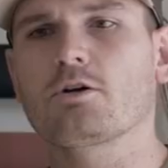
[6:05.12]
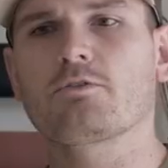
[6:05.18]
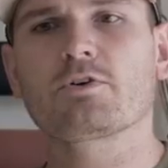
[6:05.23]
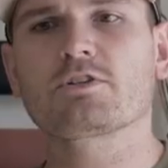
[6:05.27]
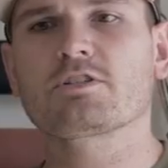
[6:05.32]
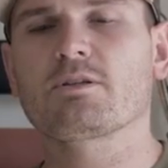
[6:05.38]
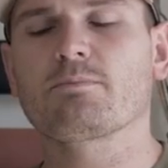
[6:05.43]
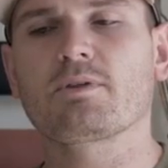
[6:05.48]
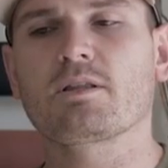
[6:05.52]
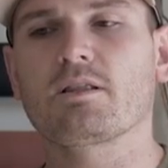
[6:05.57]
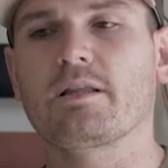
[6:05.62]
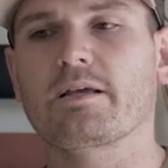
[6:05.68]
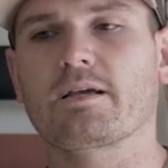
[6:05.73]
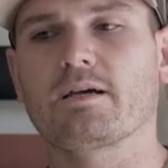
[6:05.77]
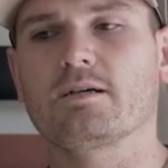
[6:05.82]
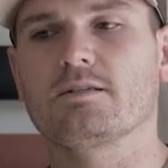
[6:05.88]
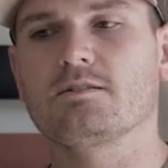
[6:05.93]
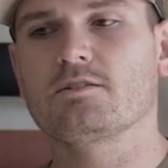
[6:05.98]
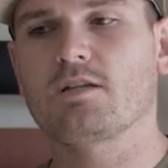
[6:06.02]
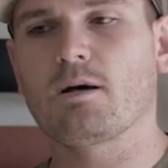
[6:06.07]
look for something
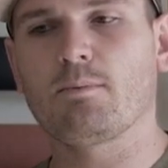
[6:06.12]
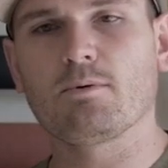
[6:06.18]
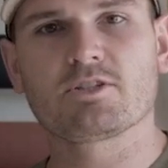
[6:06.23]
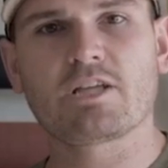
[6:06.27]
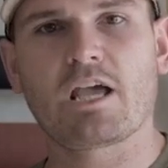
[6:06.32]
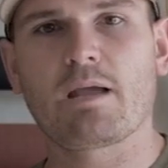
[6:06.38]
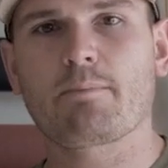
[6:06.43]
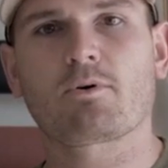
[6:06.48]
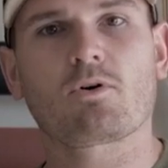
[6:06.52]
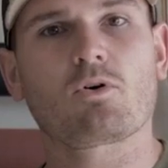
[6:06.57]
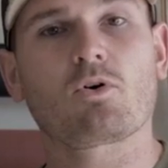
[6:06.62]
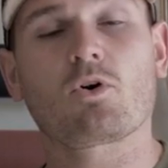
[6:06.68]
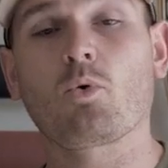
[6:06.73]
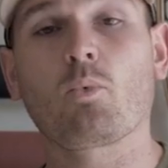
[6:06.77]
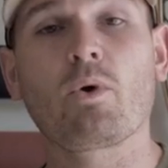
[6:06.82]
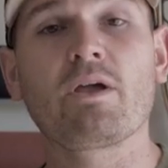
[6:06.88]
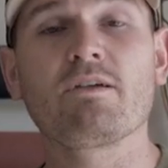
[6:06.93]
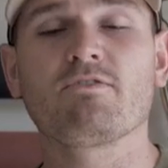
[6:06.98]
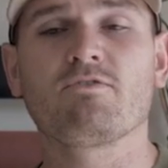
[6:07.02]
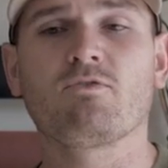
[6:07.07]
like a double taper
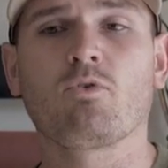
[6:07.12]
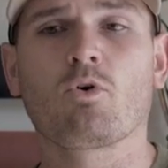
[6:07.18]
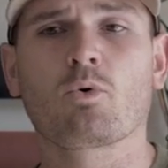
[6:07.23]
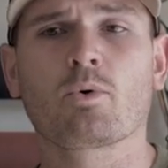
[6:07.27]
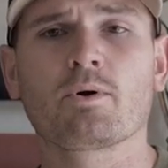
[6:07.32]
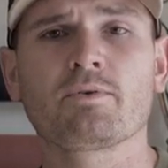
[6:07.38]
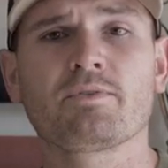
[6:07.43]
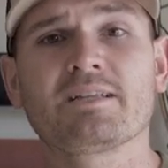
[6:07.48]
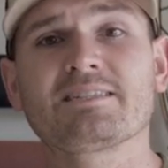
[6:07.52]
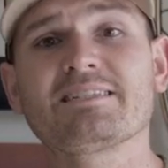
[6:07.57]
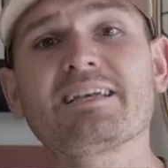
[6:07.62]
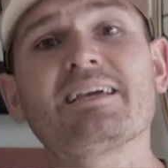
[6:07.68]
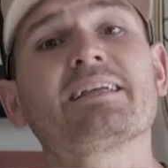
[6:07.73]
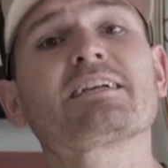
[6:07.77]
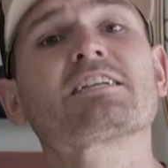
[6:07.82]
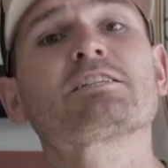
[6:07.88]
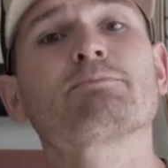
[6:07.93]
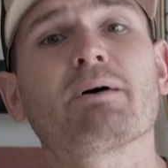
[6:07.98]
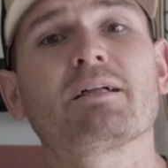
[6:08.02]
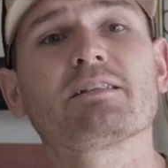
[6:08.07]
or a weight forward that's
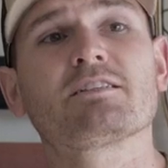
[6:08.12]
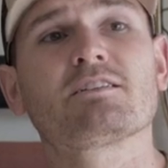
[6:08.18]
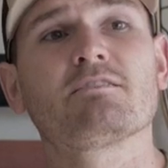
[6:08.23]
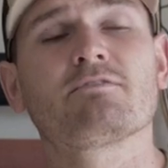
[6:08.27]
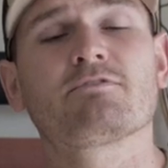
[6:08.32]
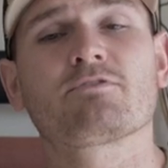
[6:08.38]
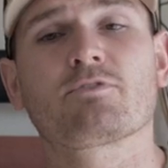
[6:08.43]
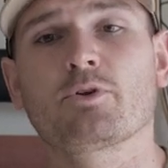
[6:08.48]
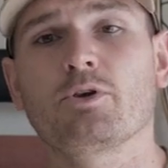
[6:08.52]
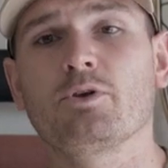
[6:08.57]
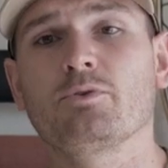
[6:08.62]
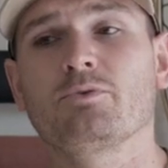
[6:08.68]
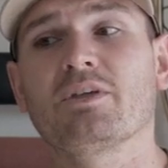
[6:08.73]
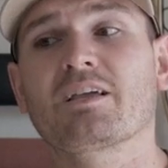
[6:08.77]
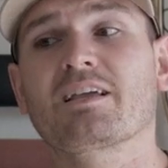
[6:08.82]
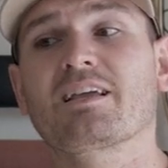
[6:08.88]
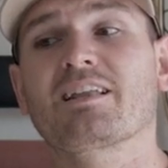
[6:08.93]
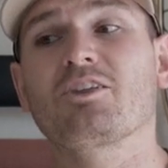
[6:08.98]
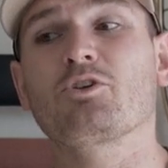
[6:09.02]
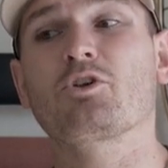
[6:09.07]
inexpensive for
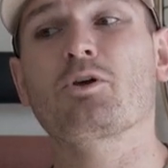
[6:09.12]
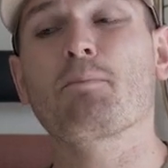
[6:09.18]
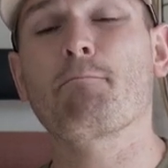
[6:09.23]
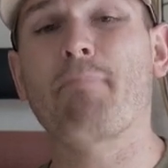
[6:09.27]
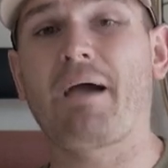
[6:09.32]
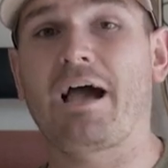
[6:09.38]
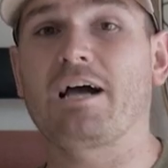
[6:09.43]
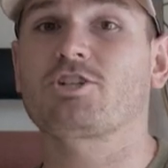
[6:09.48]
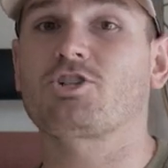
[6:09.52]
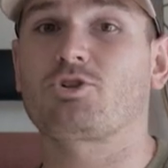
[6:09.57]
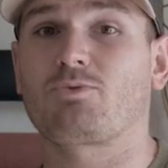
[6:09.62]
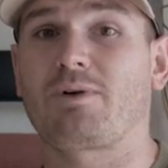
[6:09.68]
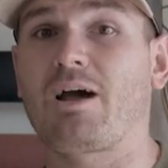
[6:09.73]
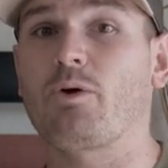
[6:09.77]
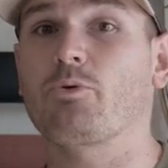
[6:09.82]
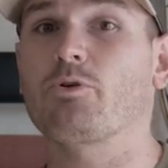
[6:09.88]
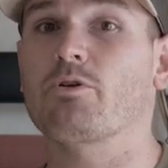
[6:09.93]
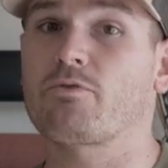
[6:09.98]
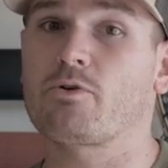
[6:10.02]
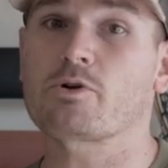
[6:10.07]
you that can you can bash
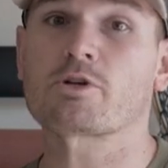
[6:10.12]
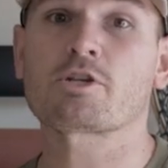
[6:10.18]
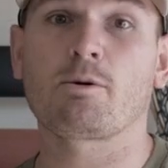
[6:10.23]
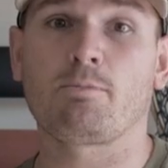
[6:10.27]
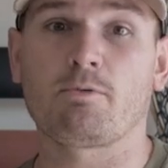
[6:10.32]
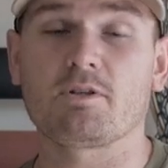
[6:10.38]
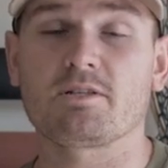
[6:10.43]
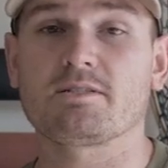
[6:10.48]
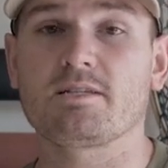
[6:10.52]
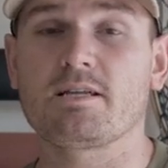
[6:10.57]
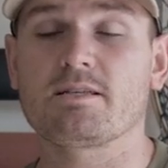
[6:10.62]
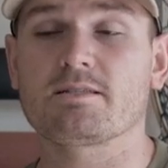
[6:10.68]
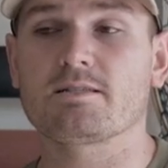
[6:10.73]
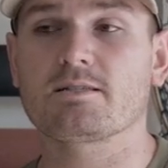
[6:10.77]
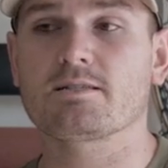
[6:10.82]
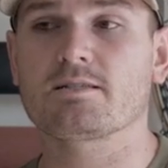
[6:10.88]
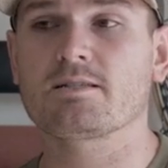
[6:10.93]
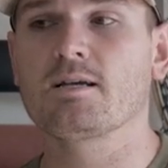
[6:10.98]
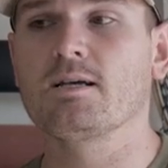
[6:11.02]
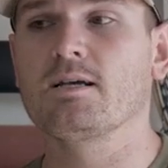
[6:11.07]
around your first couple of
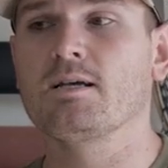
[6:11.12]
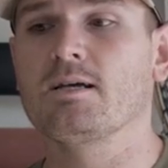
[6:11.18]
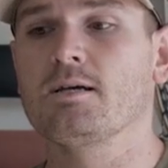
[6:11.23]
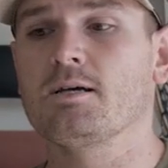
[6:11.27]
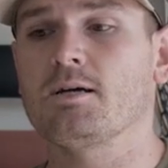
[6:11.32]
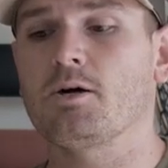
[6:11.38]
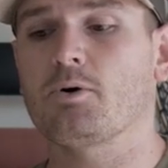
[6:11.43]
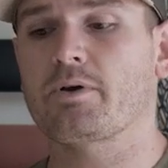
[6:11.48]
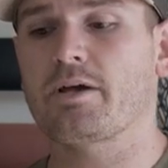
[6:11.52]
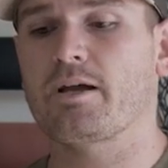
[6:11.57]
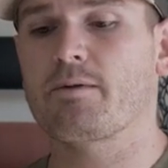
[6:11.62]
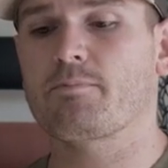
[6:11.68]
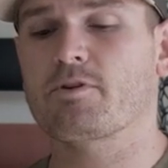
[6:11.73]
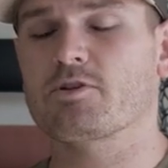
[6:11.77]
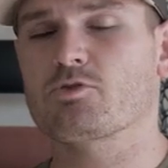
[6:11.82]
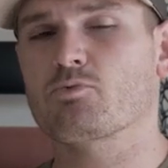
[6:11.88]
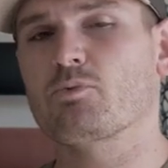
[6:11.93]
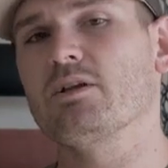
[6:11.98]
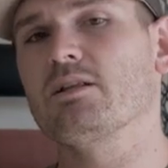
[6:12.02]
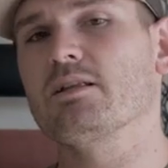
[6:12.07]
seasons. Okay,
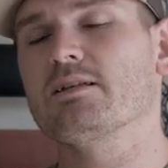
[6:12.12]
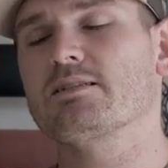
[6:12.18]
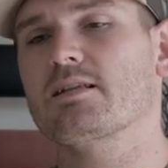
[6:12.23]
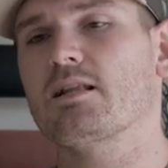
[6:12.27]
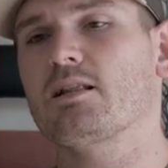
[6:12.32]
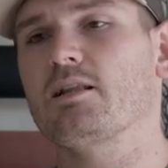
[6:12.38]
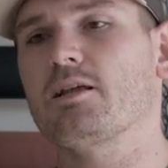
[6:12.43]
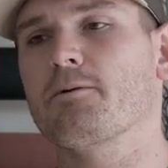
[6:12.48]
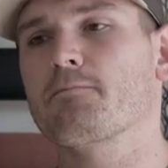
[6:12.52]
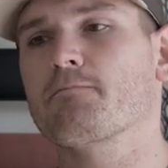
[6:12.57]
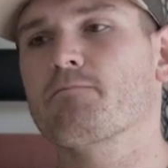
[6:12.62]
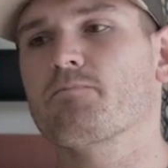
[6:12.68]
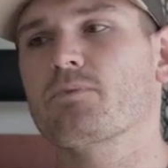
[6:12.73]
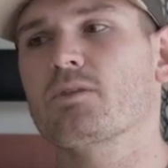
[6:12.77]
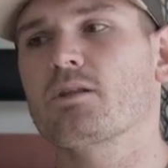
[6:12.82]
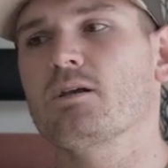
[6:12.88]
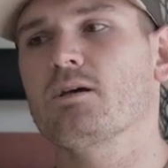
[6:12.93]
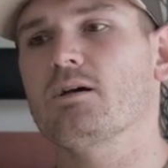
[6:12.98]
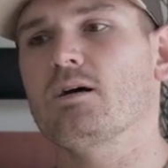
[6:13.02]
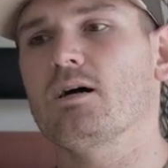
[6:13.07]
because realistically,
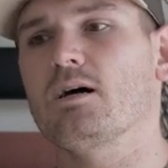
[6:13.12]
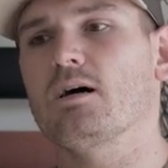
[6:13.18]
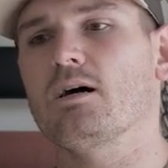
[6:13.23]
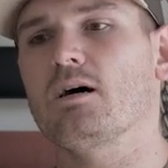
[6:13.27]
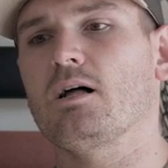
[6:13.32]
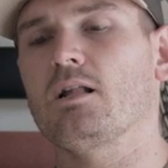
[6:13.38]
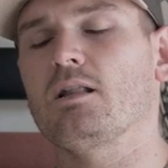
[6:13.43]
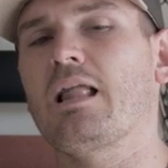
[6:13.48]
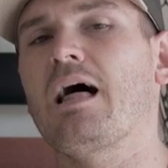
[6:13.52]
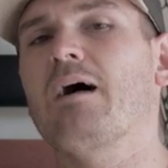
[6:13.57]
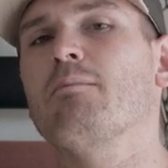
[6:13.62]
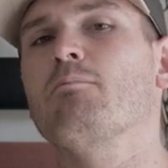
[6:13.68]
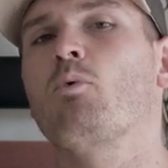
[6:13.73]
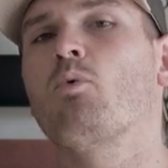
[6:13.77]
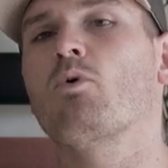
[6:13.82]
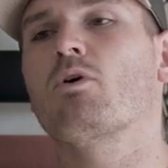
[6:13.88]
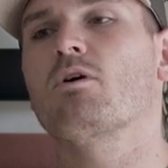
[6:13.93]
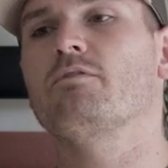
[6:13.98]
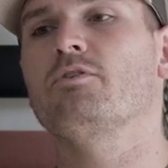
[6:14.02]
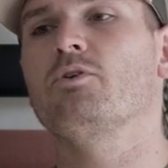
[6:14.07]
a
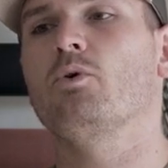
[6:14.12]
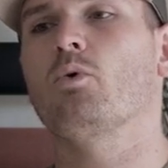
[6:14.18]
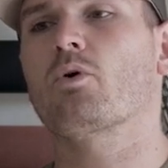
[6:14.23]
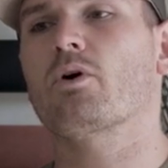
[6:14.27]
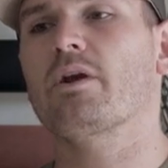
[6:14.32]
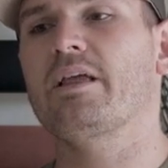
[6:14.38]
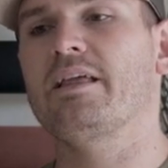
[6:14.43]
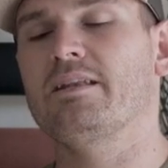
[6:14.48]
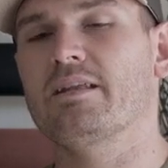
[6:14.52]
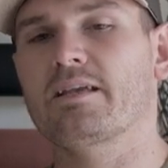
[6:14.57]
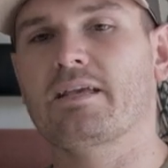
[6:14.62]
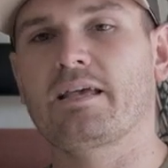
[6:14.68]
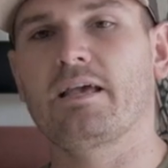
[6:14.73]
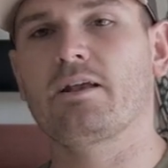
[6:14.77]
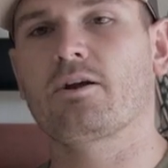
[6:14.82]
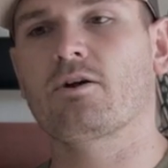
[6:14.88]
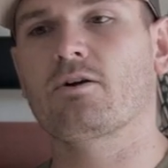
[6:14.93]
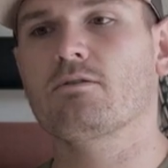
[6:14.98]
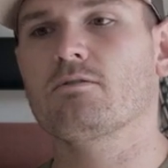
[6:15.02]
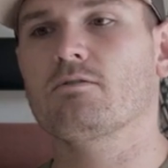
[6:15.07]
lot more of your
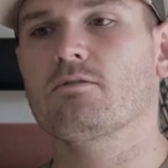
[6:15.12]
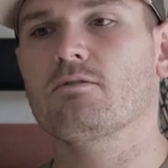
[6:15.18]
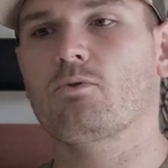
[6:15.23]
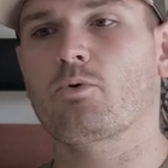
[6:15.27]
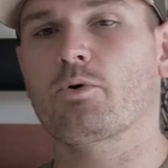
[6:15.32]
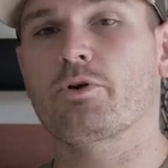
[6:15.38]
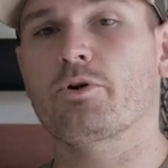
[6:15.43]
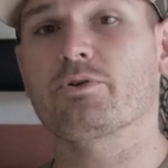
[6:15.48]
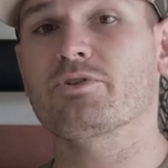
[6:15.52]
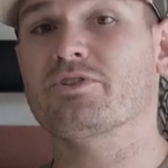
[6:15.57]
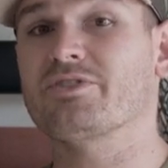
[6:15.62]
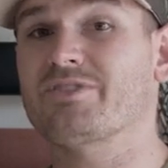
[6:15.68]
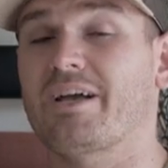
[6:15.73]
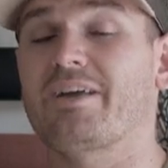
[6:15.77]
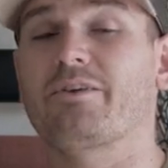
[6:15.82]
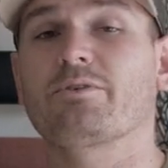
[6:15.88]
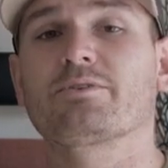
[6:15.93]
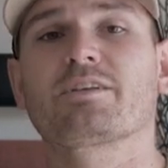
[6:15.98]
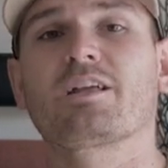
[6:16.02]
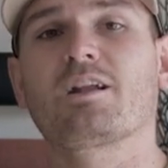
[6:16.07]
indicator or your
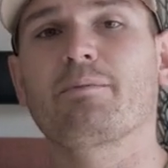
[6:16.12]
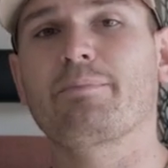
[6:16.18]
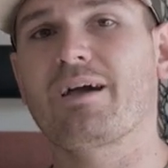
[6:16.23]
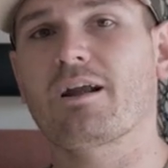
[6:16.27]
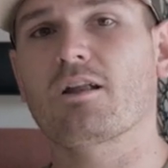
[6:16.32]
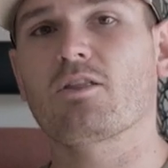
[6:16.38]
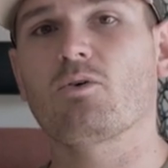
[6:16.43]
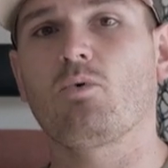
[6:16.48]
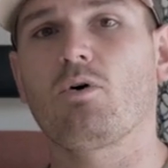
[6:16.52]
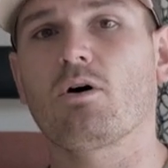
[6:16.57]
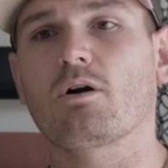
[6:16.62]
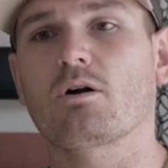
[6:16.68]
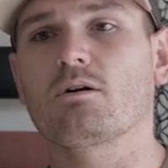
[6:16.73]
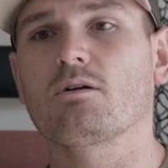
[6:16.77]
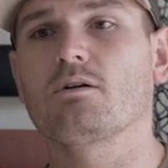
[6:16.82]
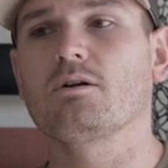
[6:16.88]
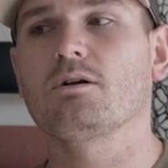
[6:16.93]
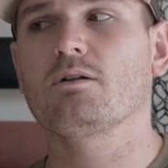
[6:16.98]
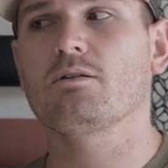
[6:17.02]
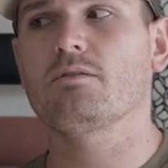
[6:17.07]
sighter is going to be out of the
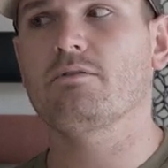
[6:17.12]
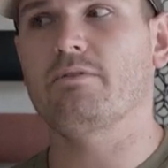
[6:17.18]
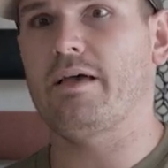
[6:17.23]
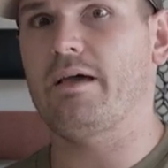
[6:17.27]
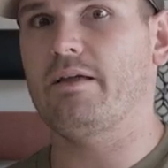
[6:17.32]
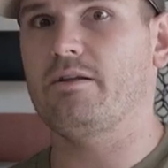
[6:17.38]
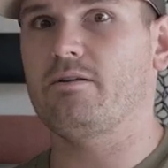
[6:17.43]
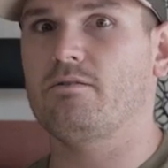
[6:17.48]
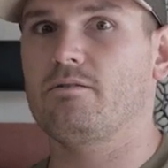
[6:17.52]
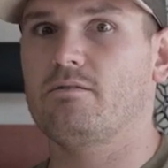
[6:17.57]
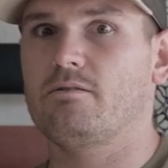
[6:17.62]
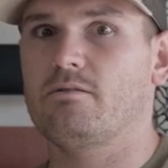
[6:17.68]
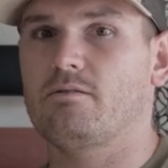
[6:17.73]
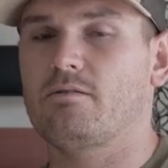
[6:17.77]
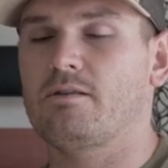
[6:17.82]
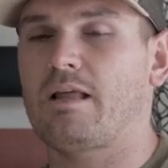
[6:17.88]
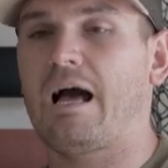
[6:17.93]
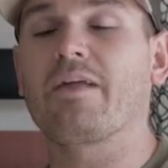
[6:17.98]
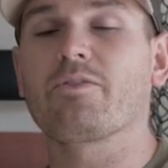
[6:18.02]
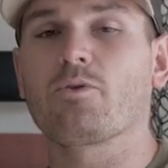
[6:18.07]
water than
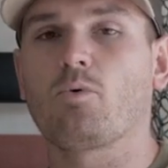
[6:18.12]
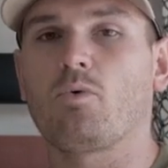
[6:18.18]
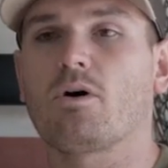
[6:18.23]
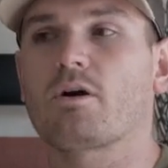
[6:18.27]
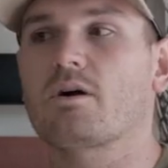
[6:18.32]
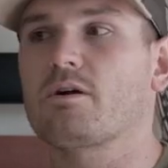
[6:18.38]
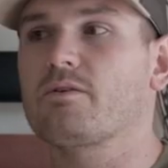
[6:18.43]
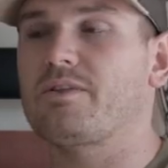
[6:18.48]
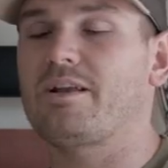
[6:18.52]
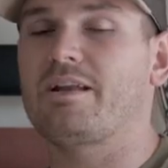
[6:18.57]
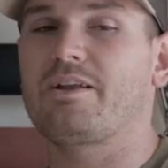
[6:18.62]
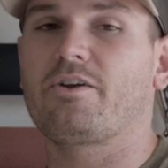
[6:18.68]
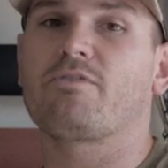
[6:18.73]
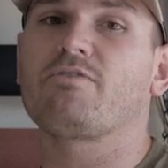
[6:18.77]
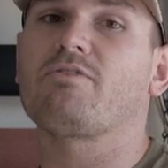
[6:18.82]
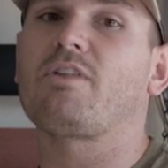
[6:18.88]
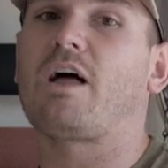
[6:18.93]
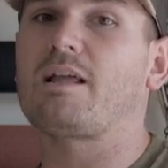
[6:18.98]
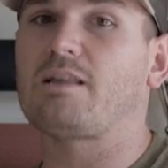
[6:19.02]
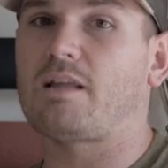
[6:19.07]
on the water than
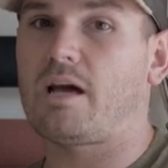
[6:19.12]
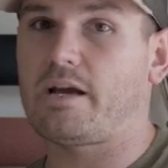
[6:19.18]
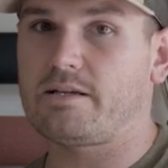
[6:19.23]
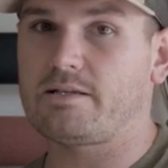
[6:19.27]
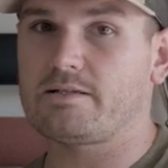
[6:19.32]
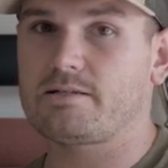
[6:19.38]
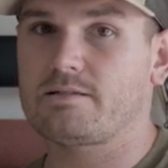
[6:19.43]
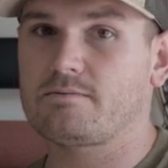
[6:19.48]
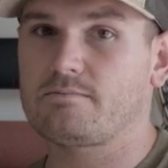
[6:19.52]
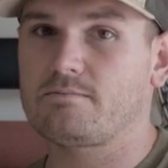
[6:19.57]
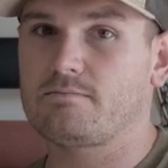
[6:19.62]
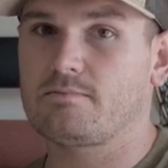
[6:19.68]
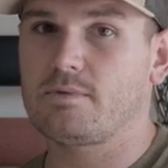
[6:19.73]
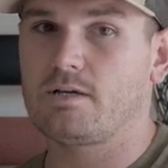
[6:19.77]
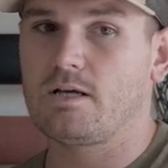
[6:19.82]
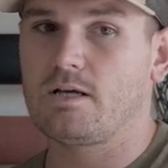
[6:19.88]
your fly line is.